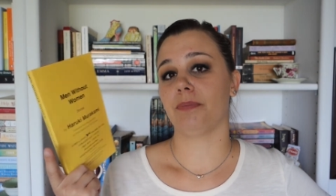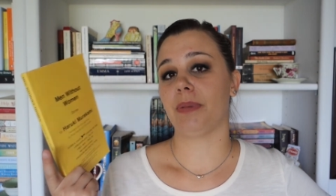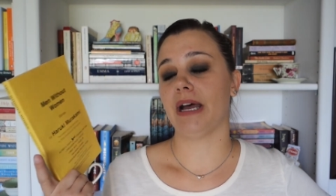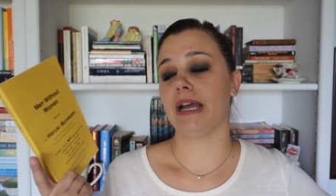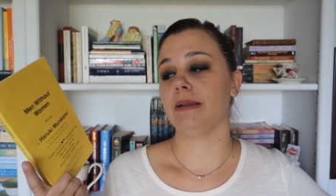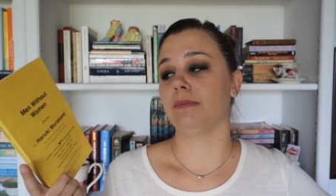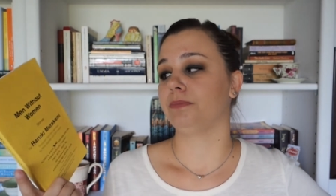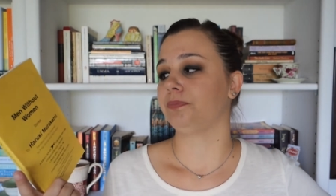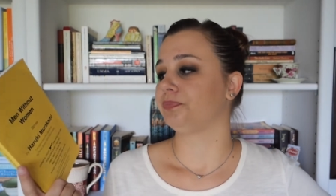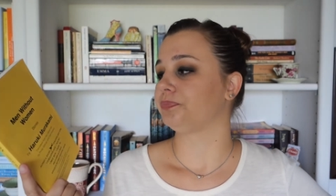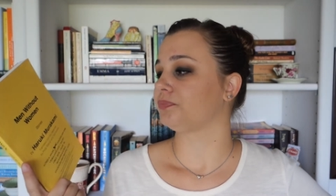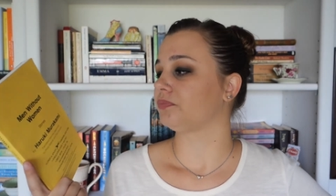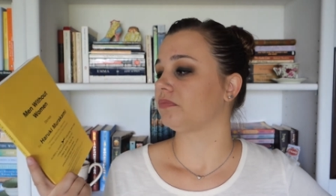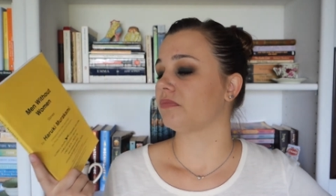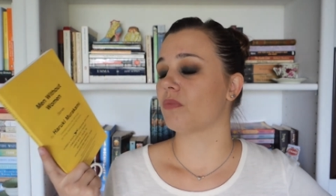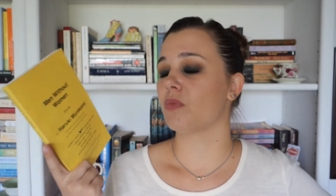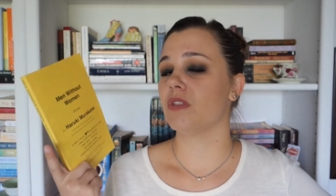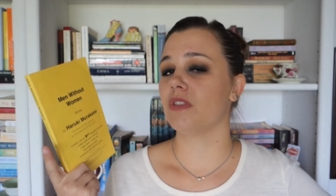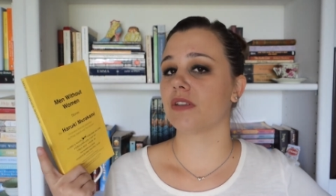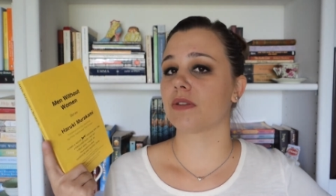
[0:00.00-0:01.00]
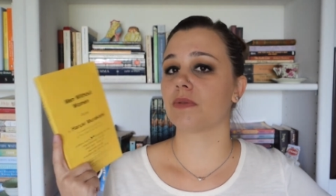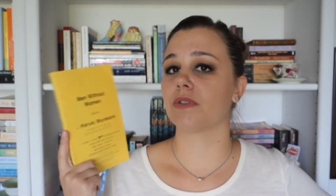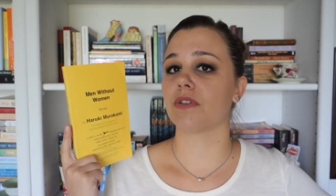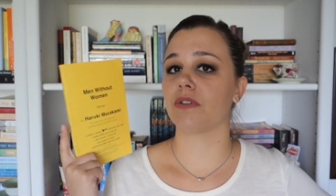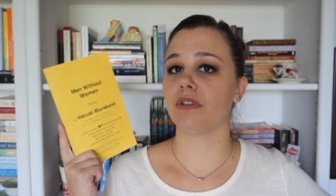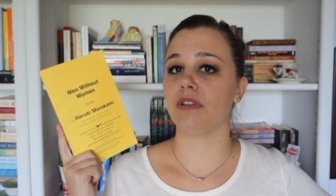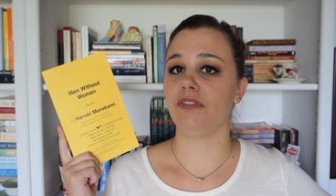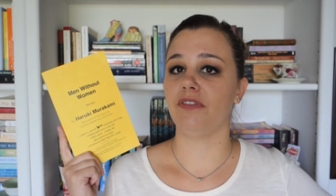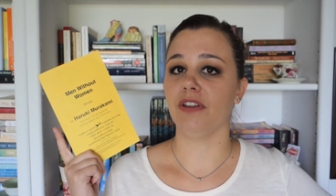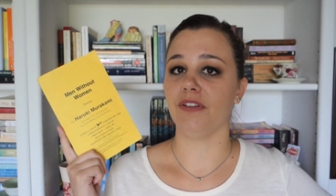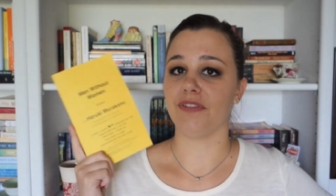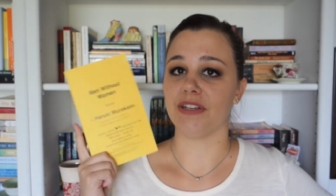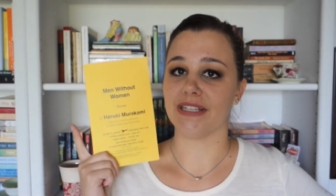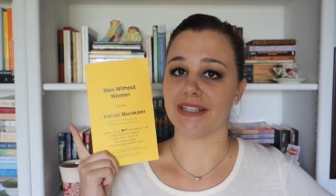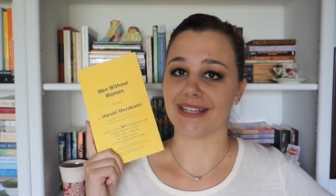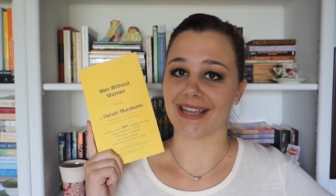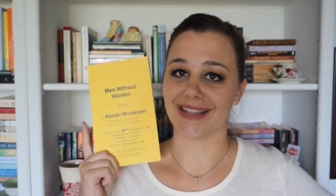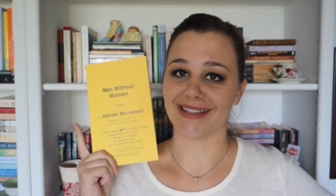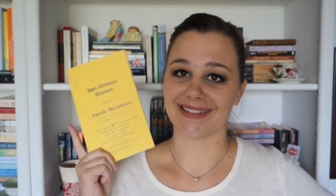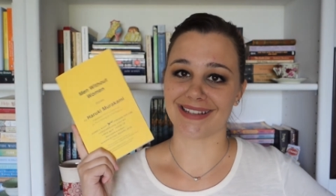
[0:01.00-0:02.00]
But when this was only 50
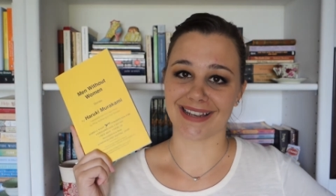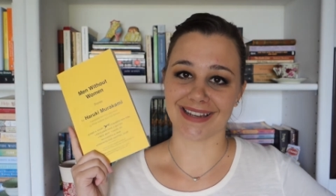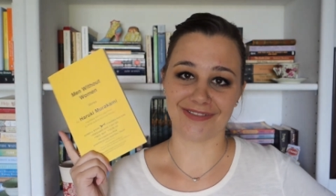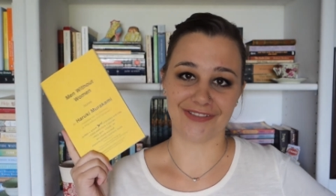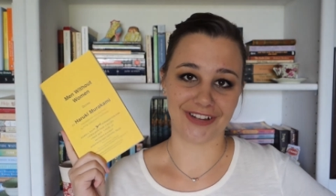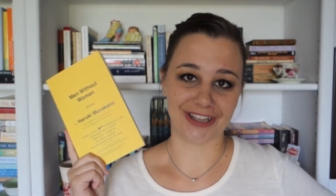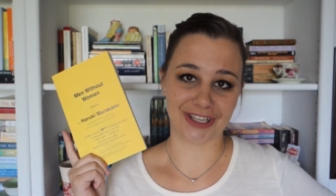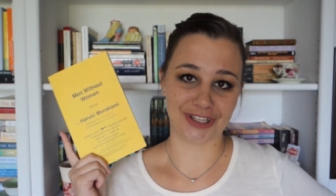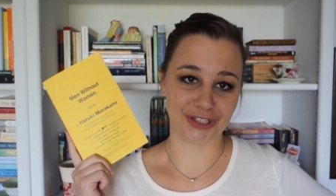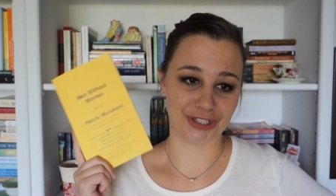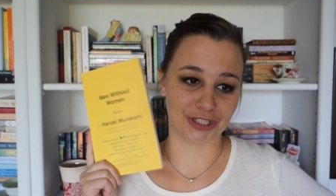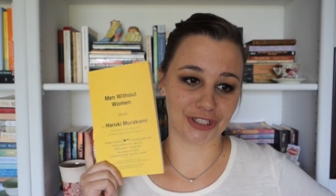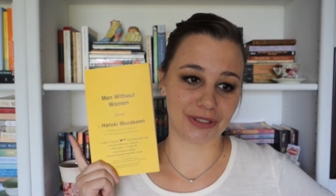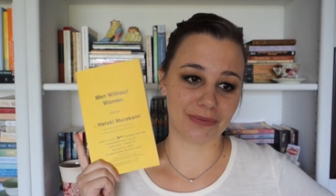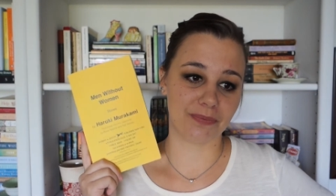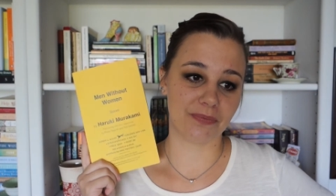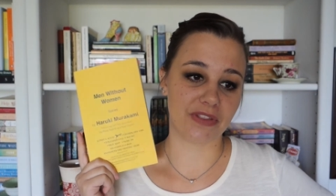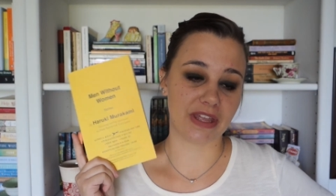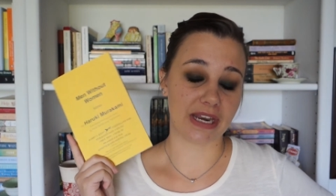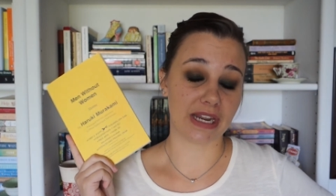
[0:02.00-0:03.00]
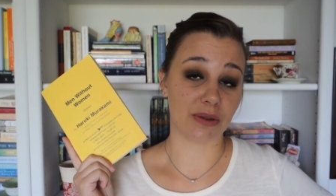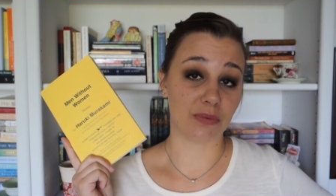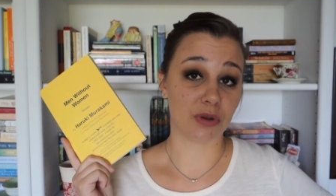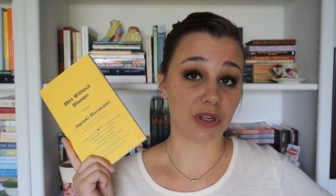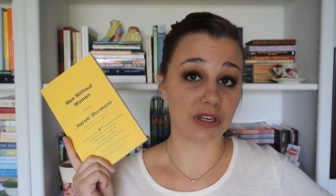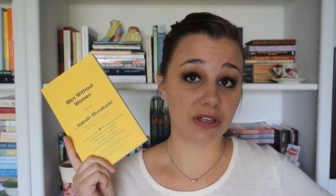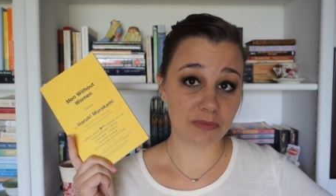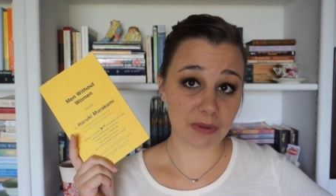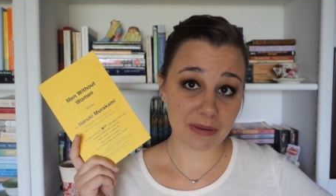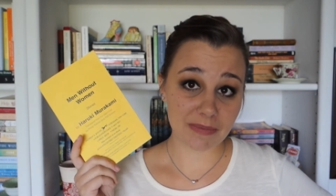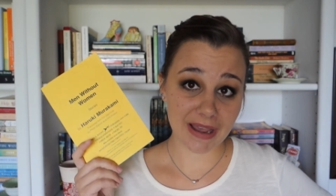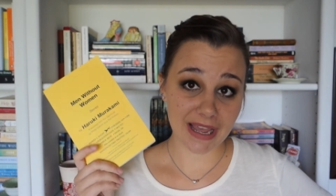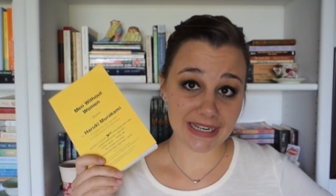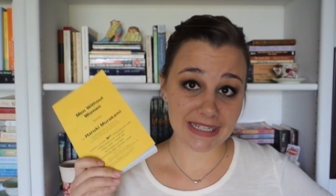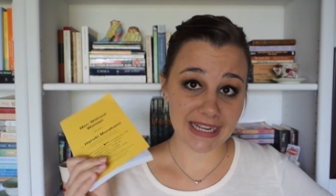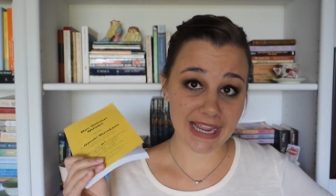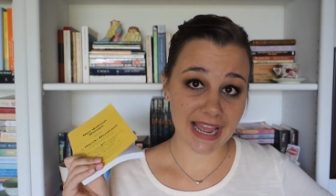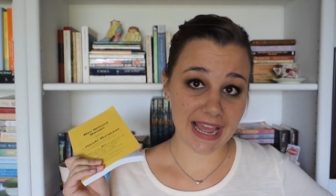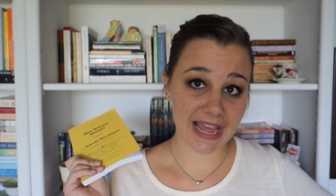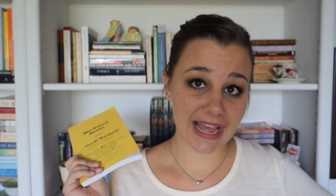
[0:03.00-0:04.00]
cents, I figured that it wouldn't be bad
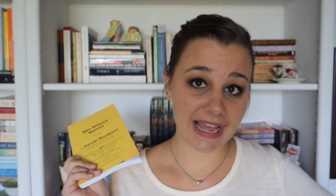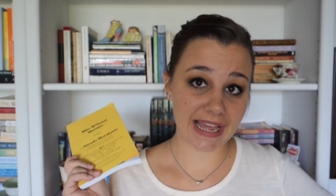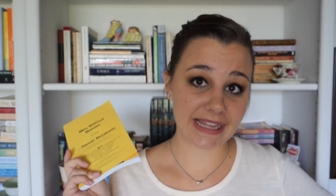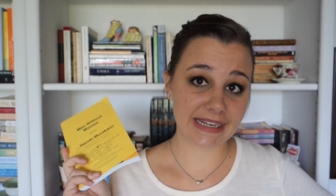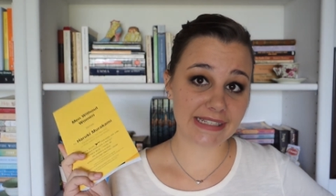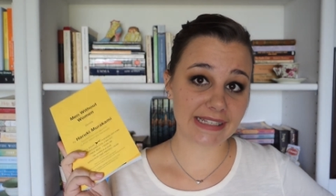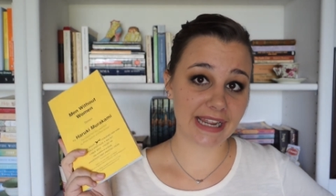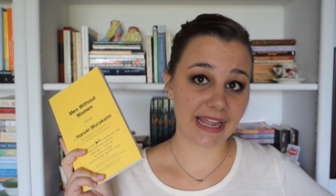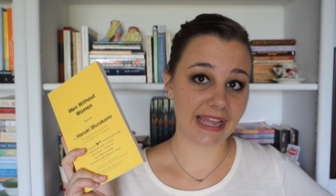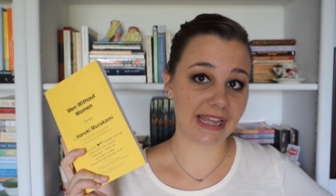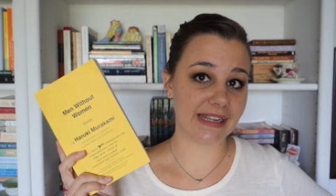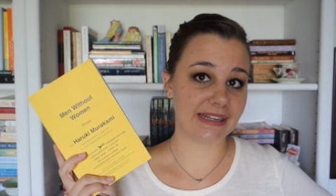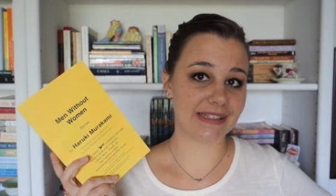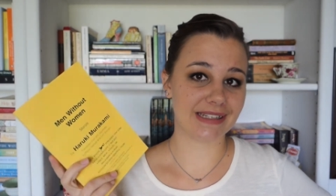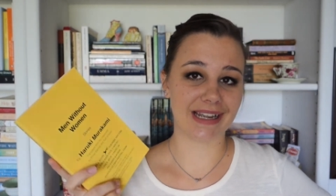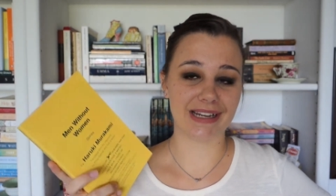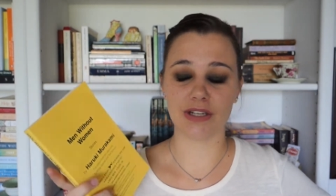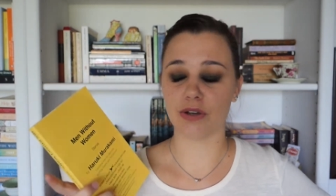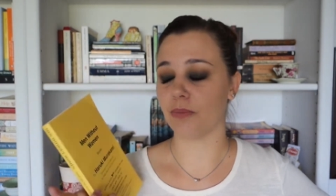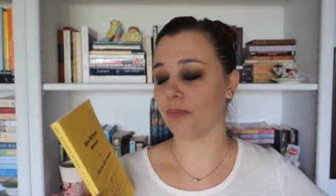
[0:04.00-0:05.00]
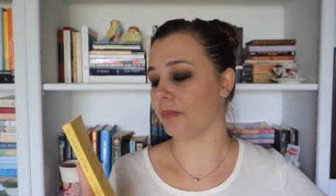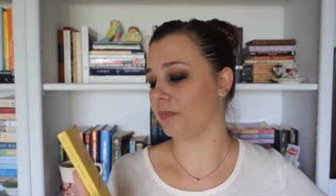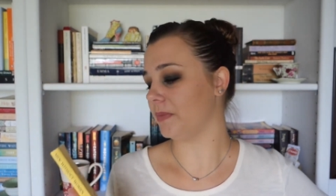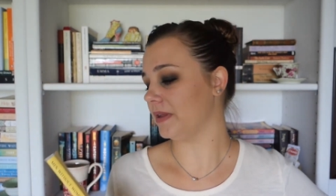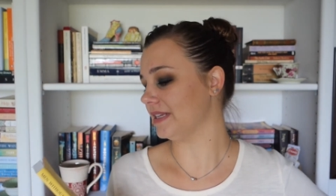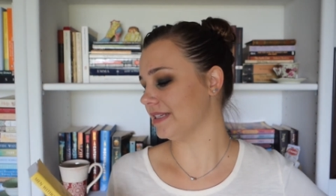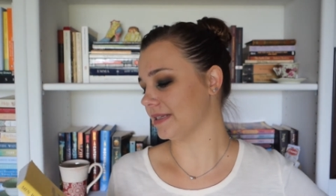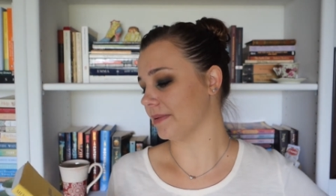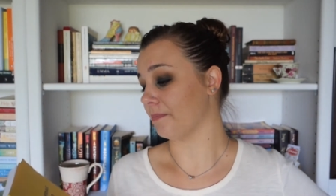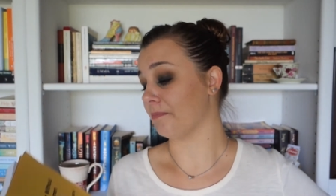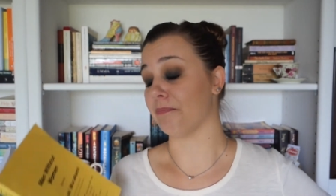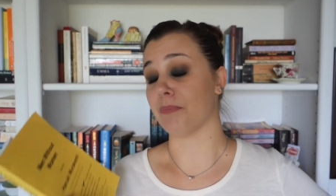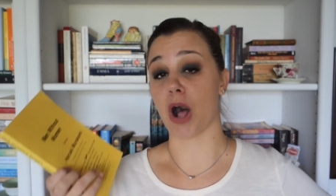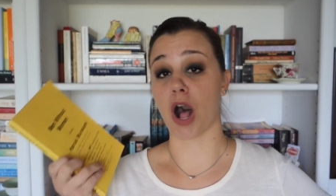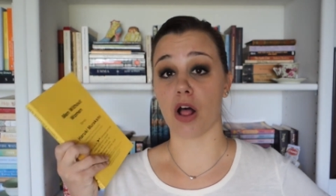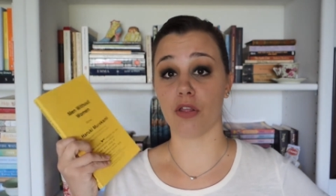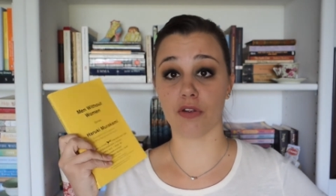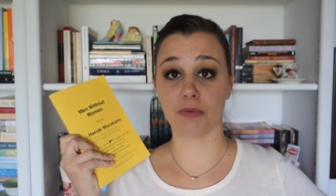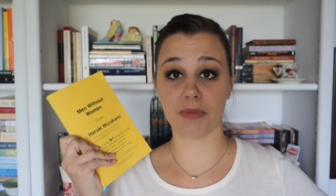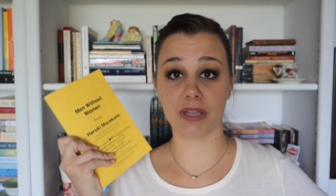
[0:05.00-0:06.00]
to add and I don't, it doesn't
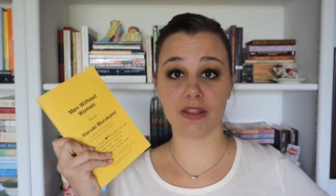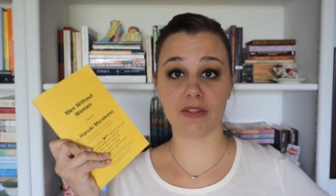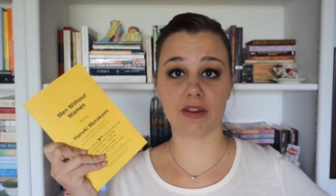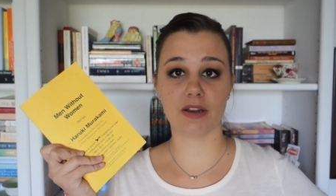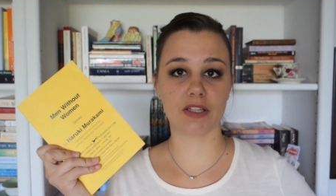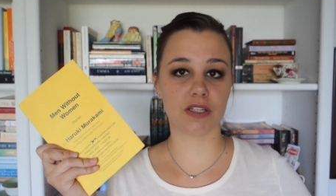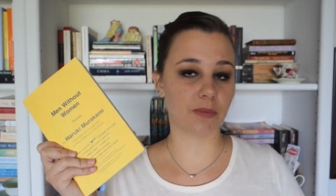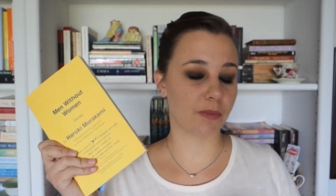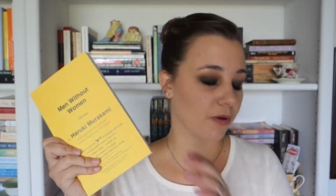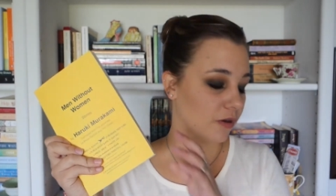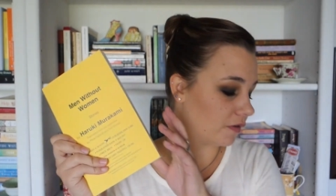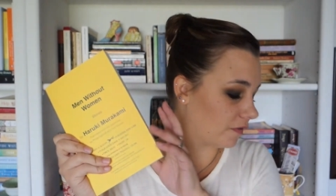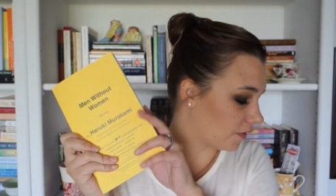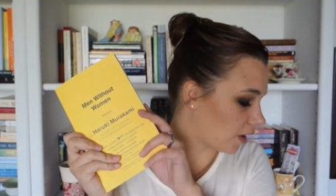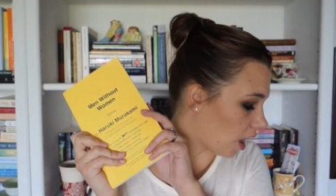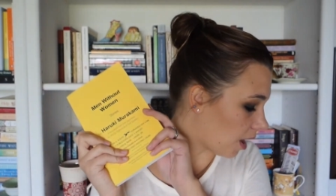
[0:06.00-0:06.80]
bother me that it's a proof